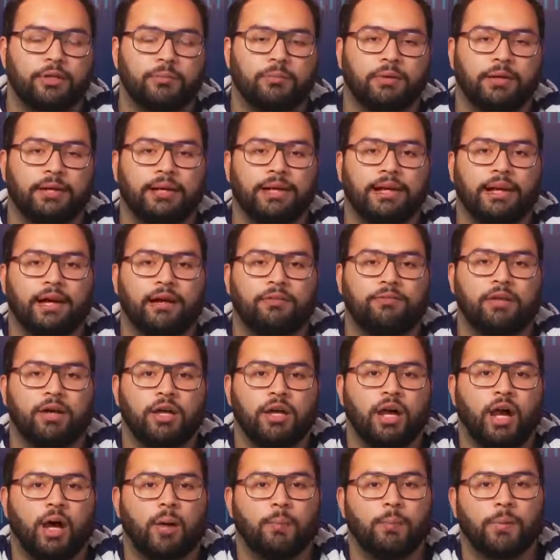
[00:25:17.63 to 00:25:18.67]
You might have
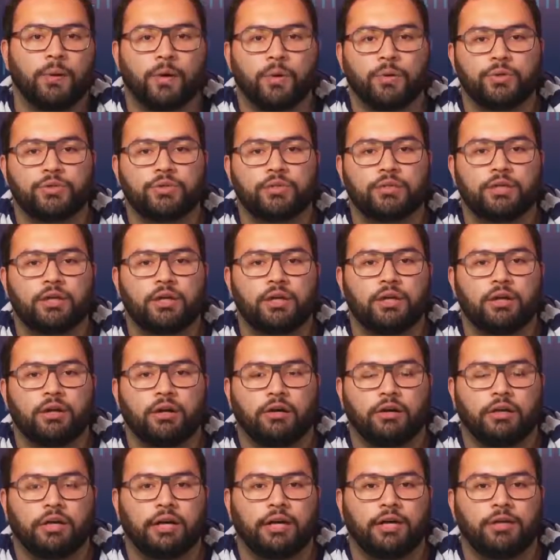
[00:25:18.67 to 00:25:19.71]
a post,
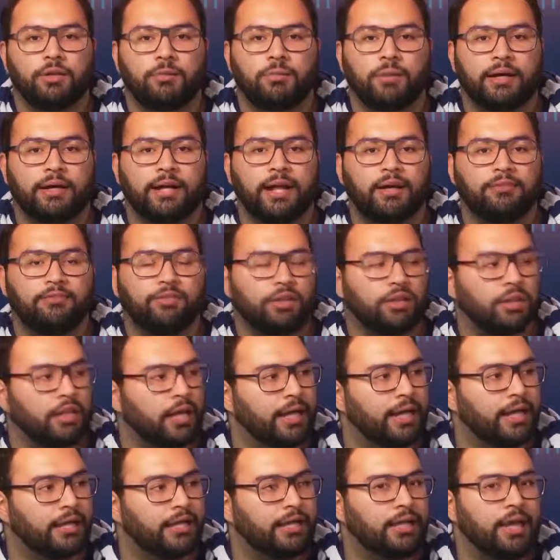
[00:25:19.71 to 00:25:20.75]
okay? You might have a
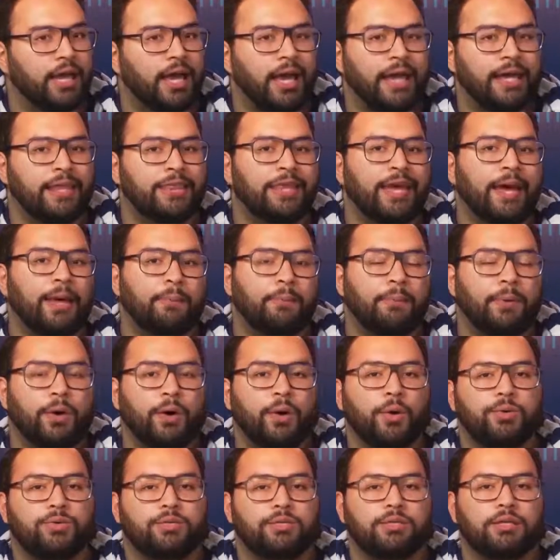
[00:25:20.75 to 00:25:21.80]
like, and that
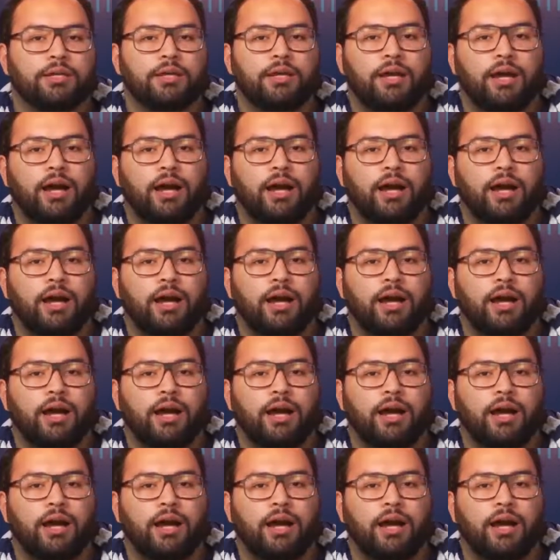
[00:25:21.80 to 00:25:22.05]
post